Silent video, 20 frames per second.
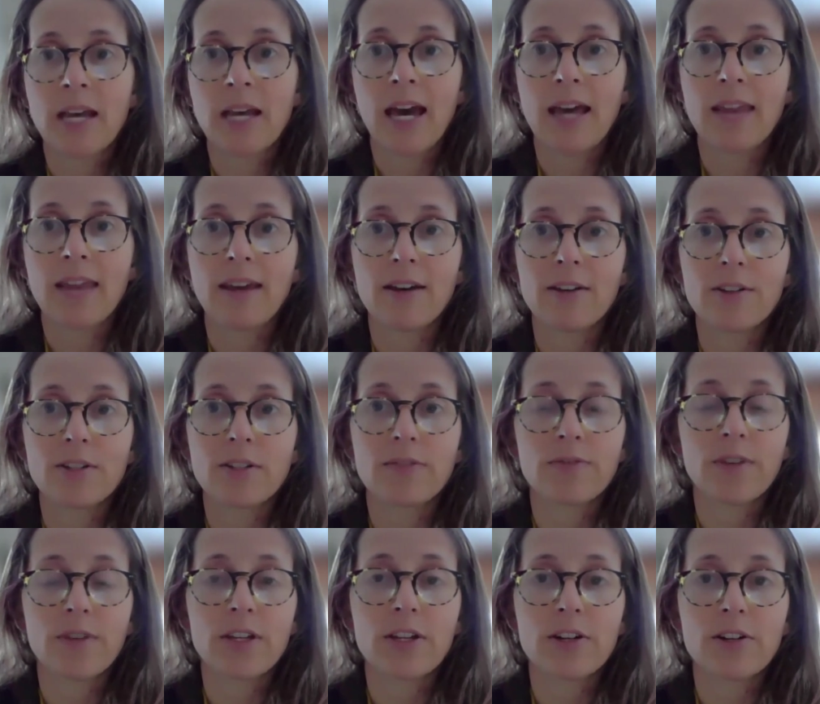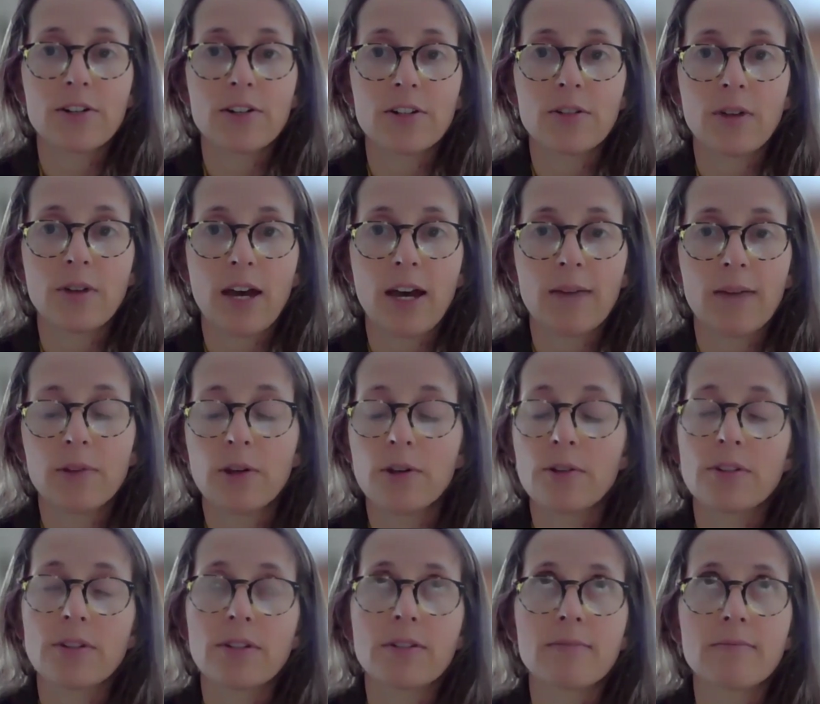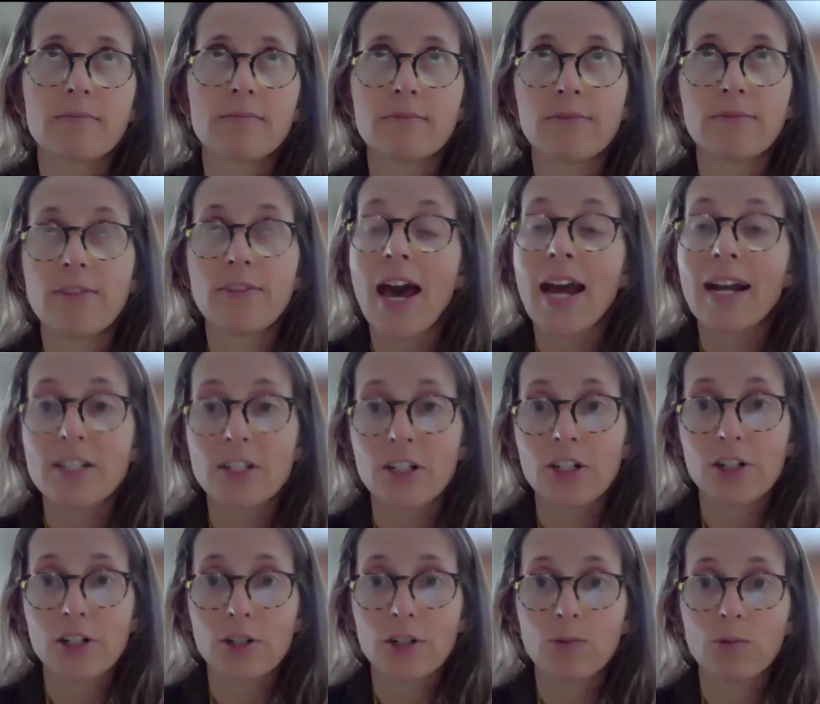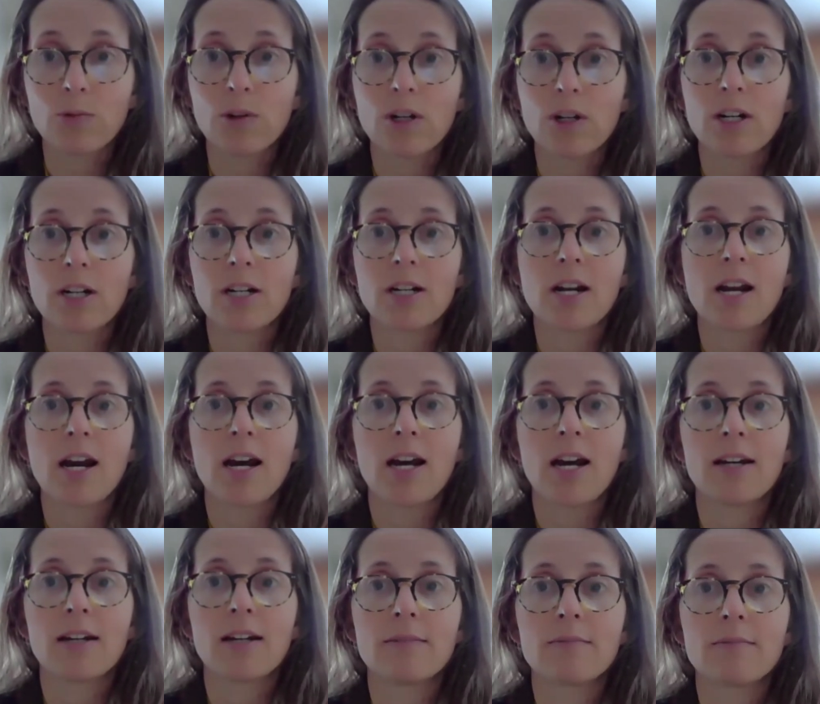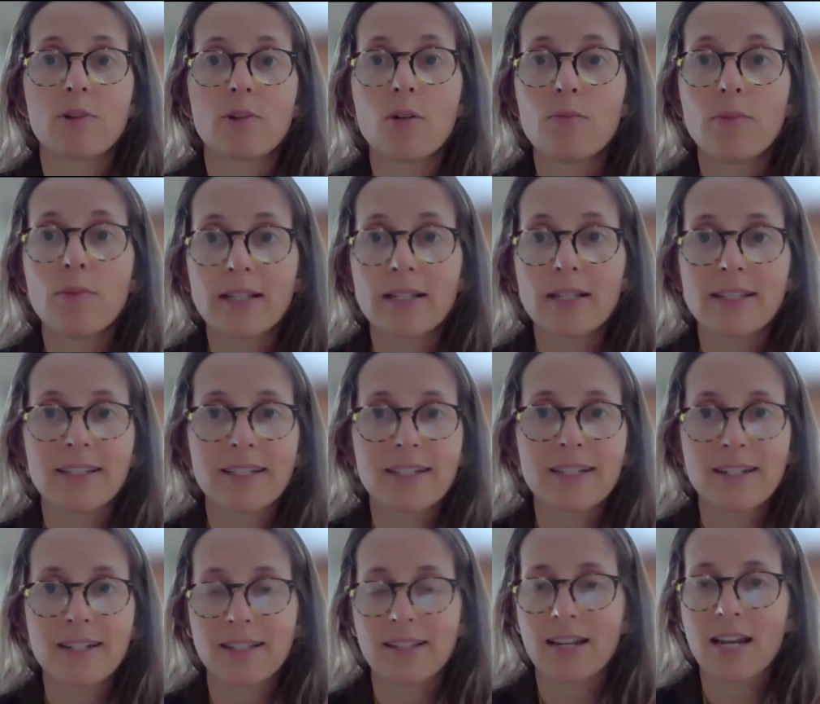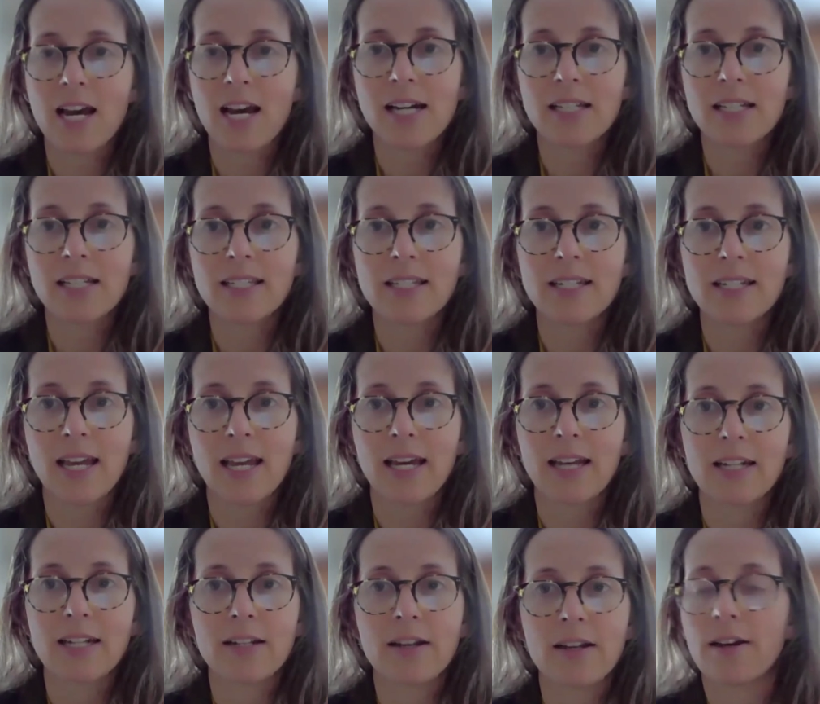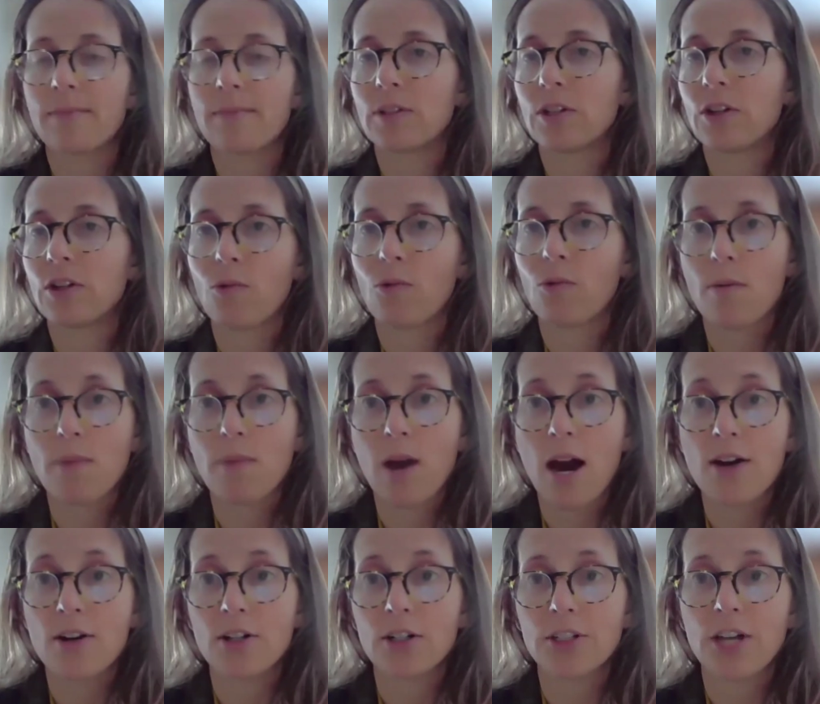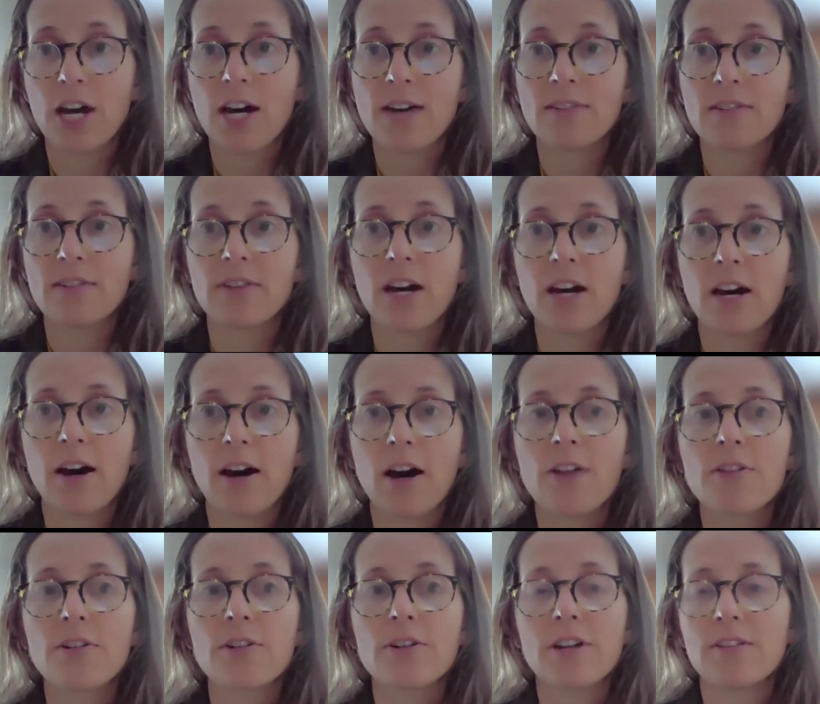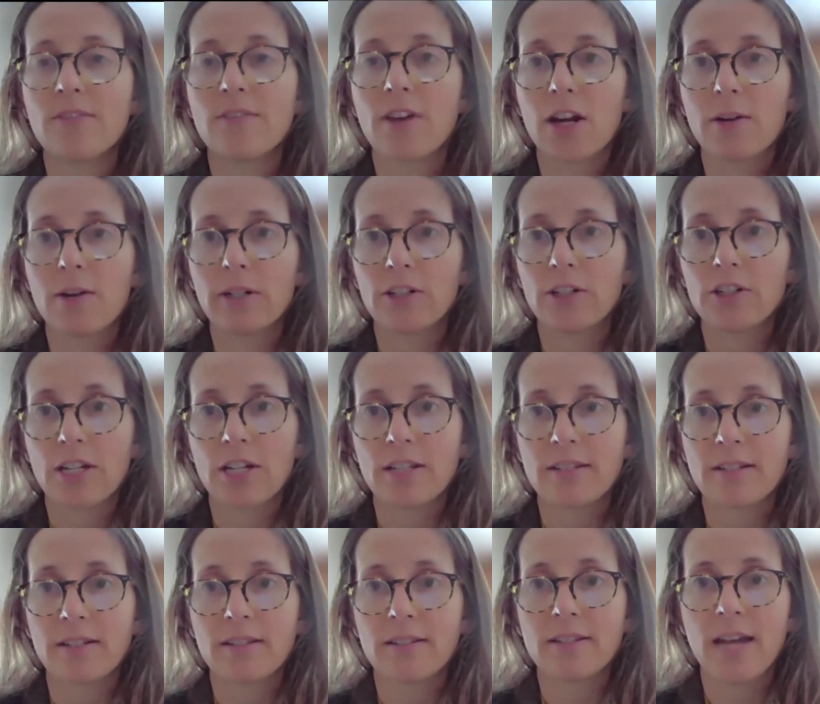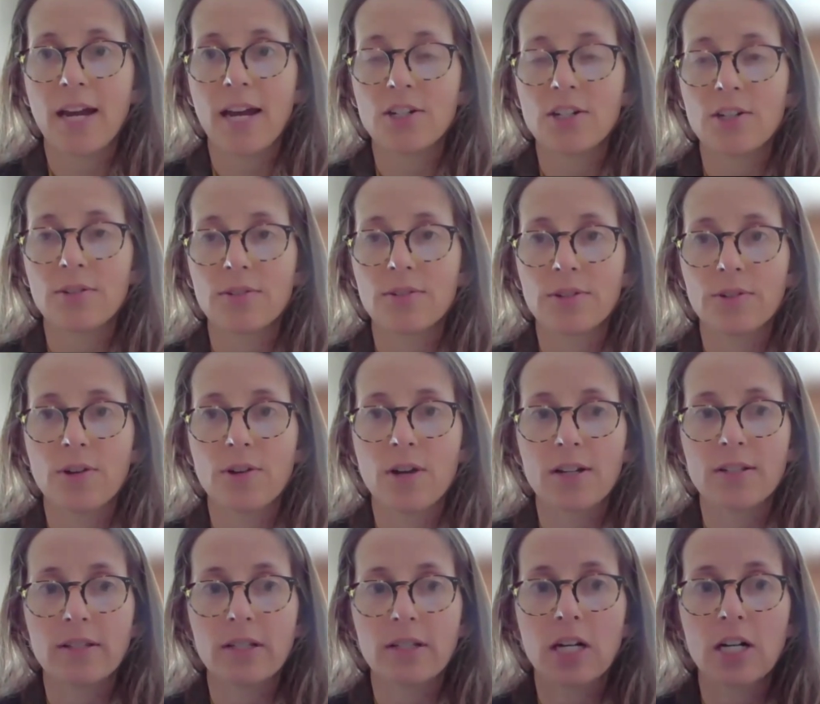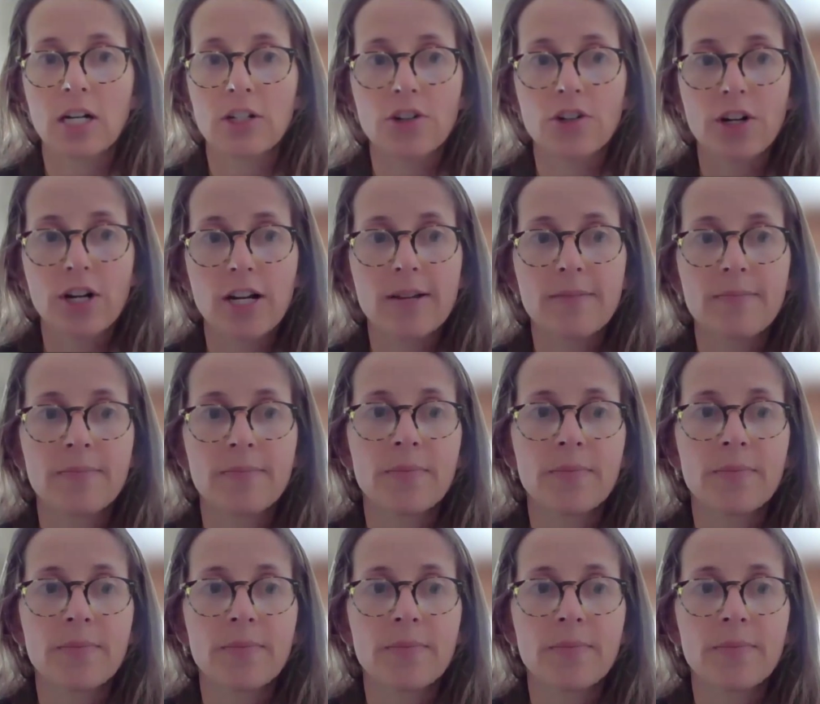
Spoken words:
And those figures, those factors were robustly discussed and were modeled off of other environmental justice statutes across the country.